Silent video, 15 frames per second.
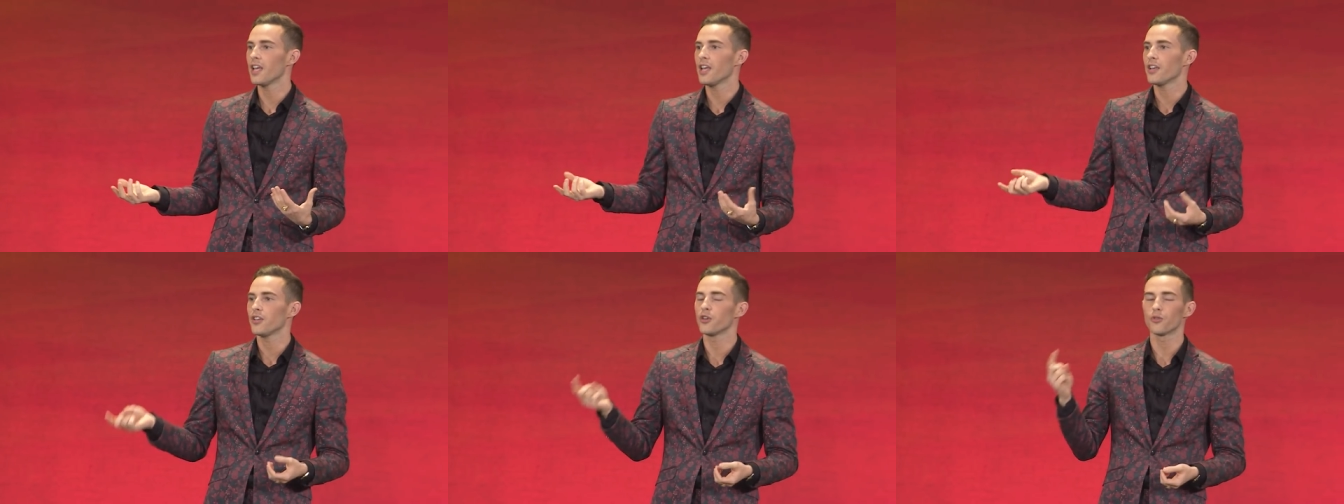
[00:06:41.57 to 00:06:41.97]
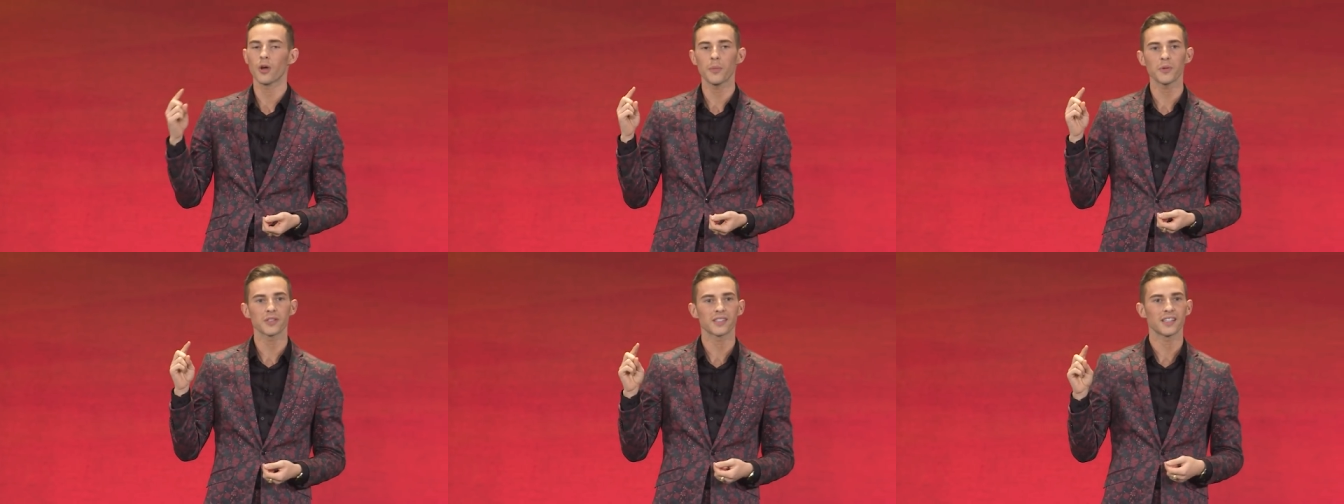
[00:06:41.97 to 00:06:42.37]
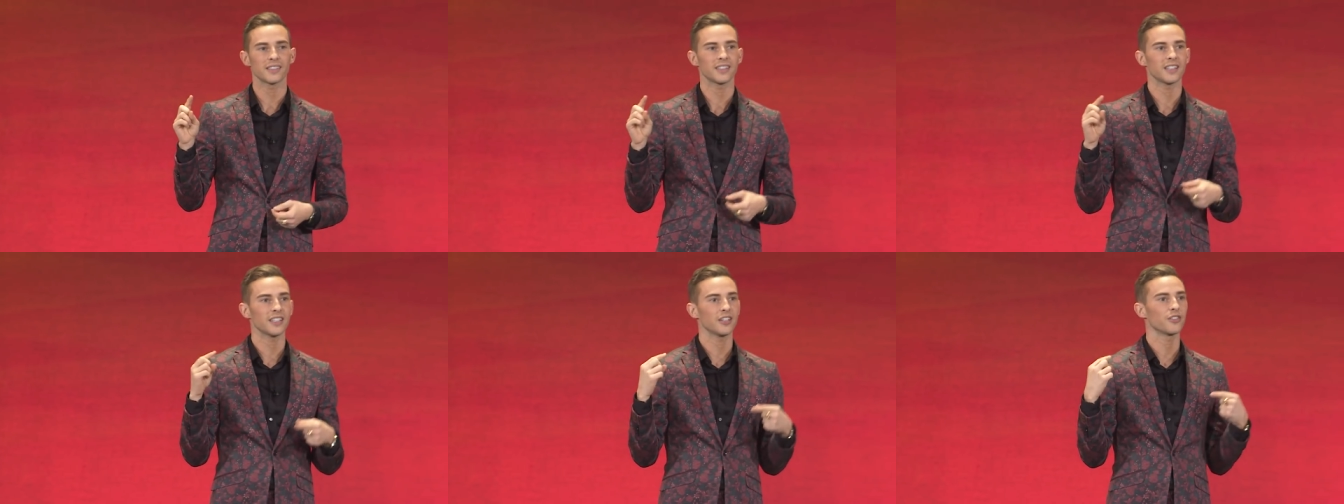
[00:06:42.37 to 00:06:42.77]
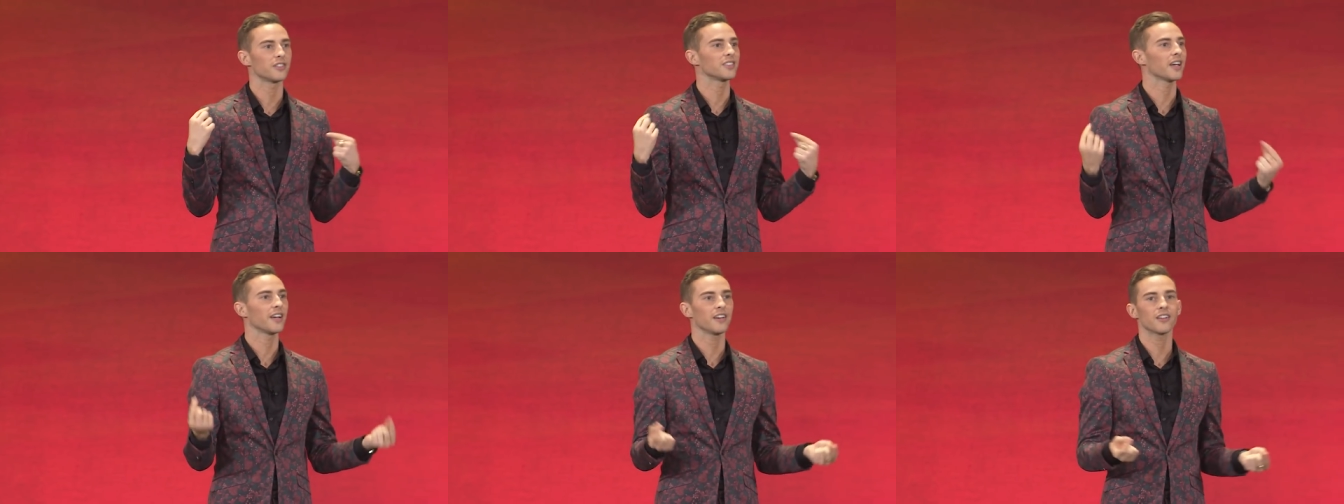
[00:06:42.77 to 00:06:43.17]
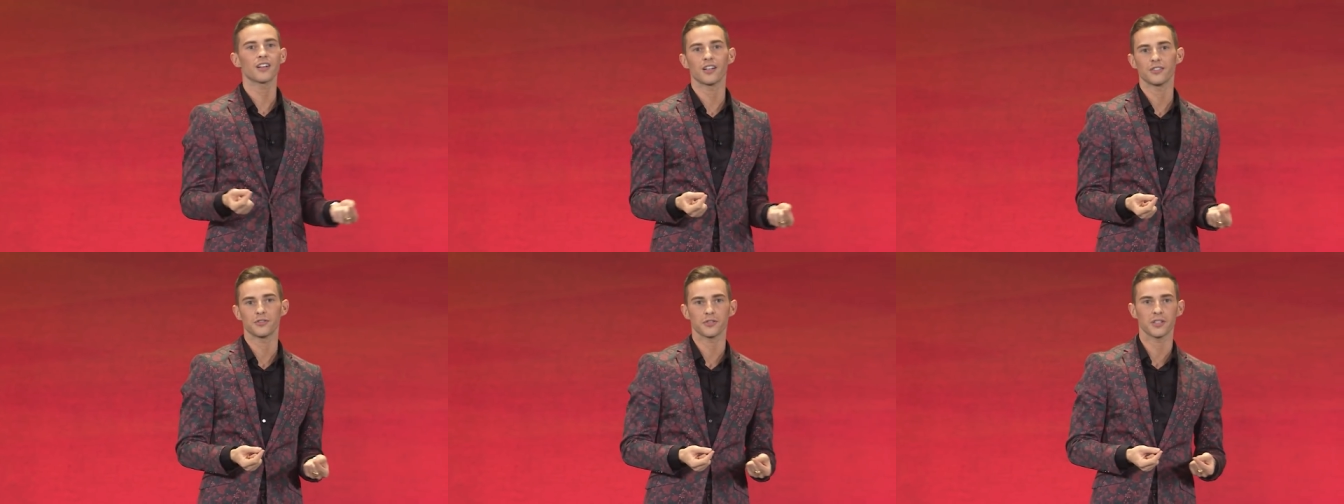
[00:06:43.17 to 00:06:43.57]
You're representing your entire
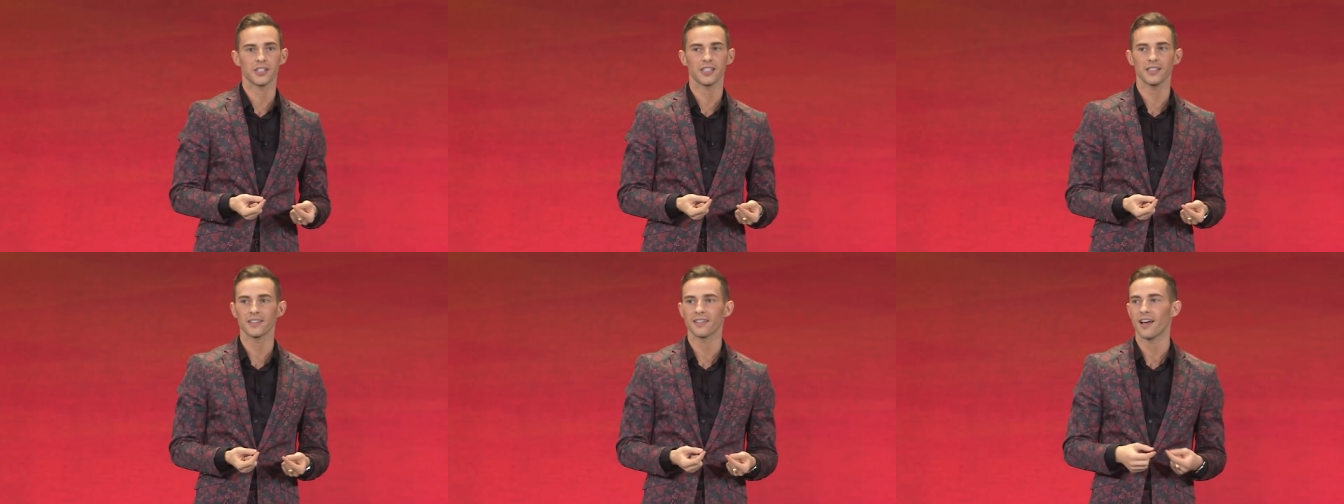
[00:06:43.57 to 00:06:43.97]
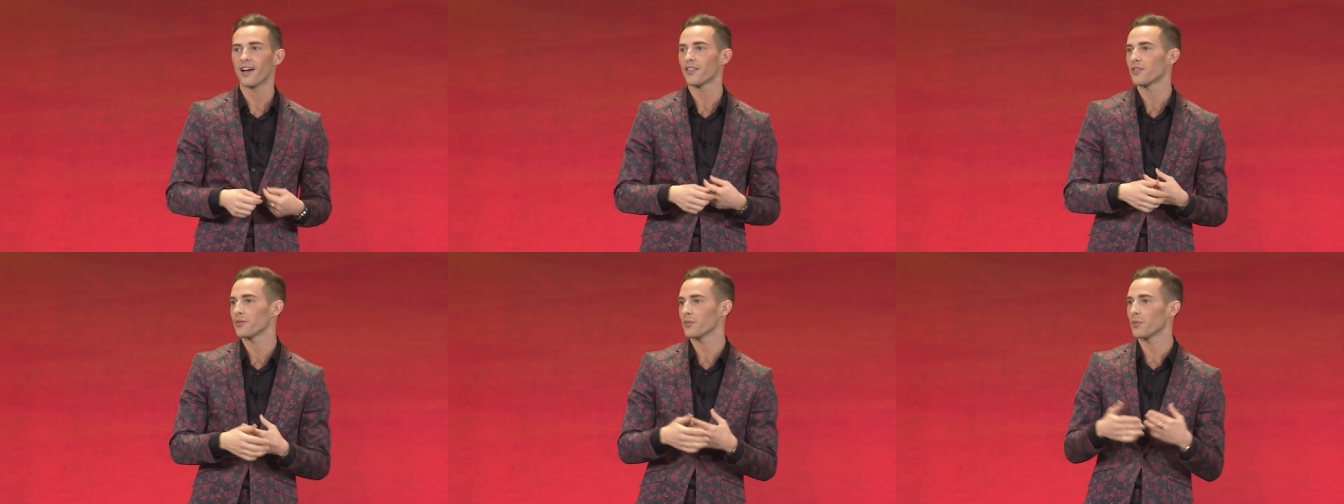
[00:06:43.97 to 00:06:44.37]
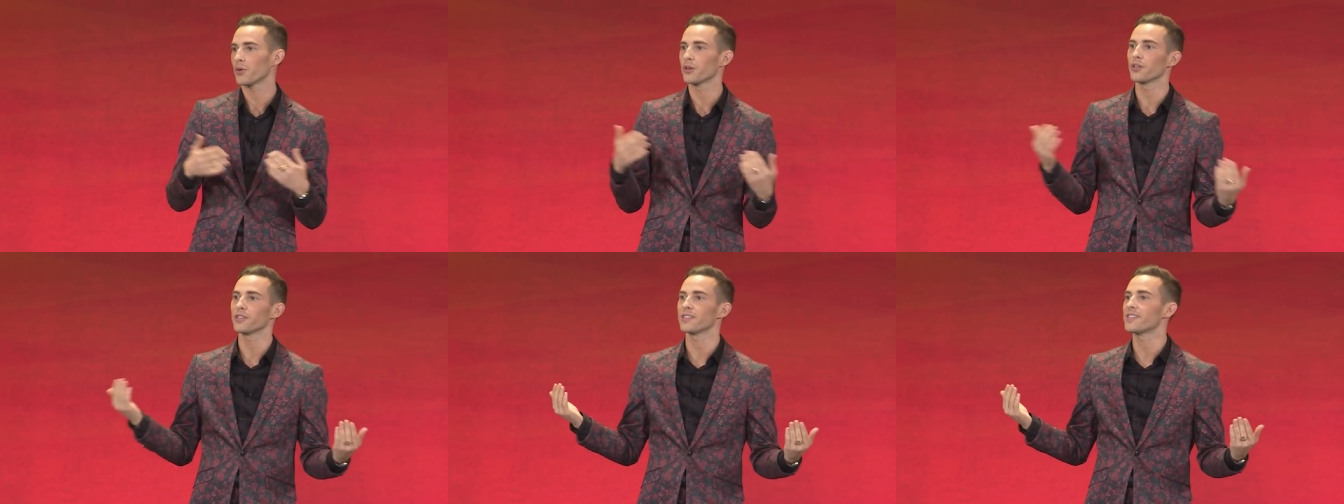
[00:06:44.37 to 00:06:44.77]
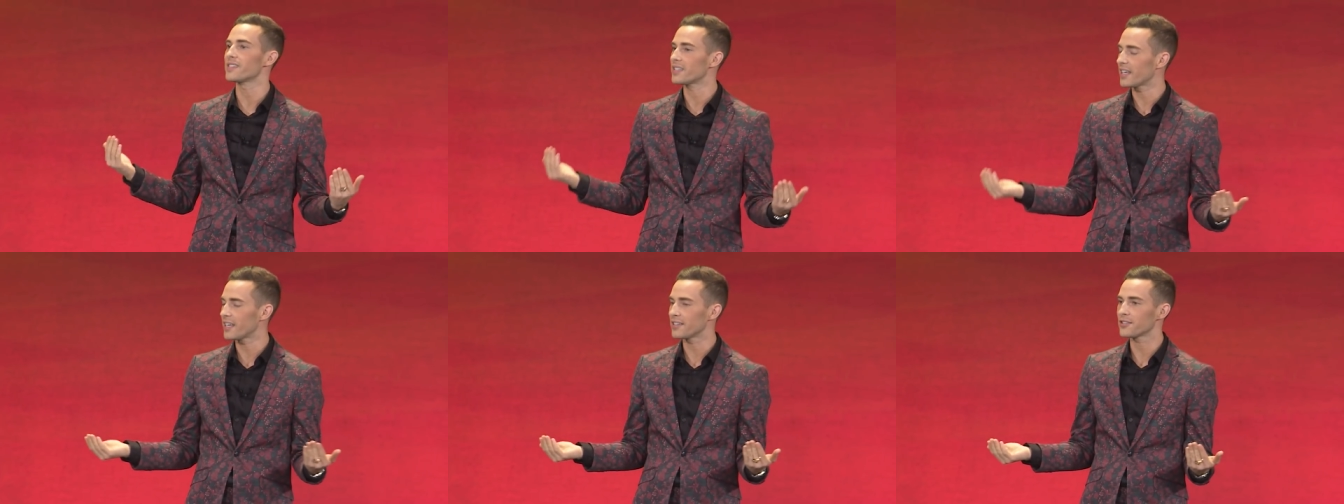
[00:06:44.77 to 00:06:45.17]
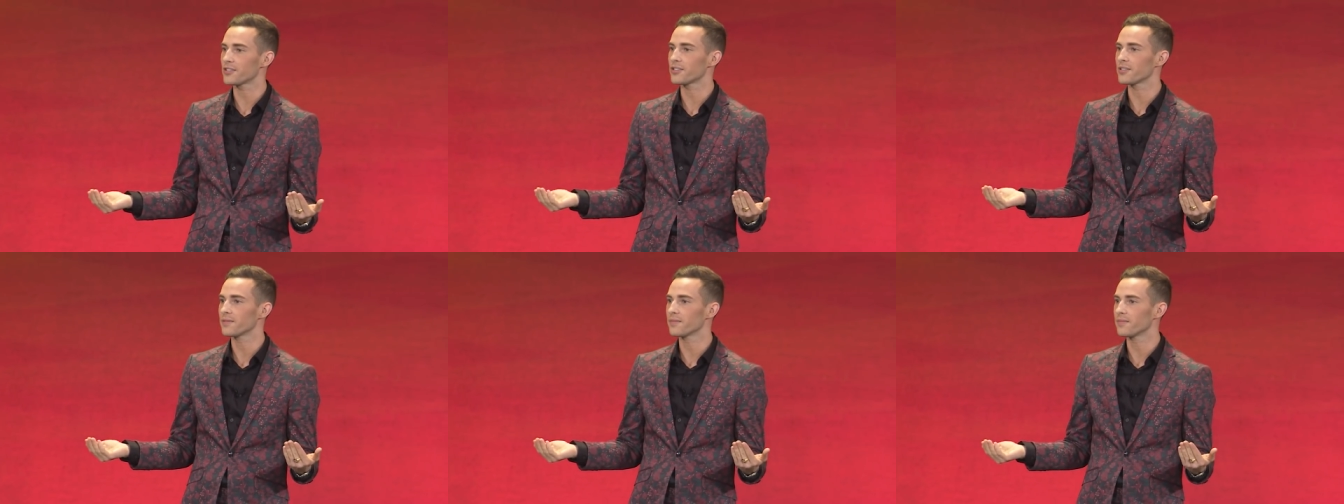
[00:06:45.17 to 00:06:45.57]
country on the world stage.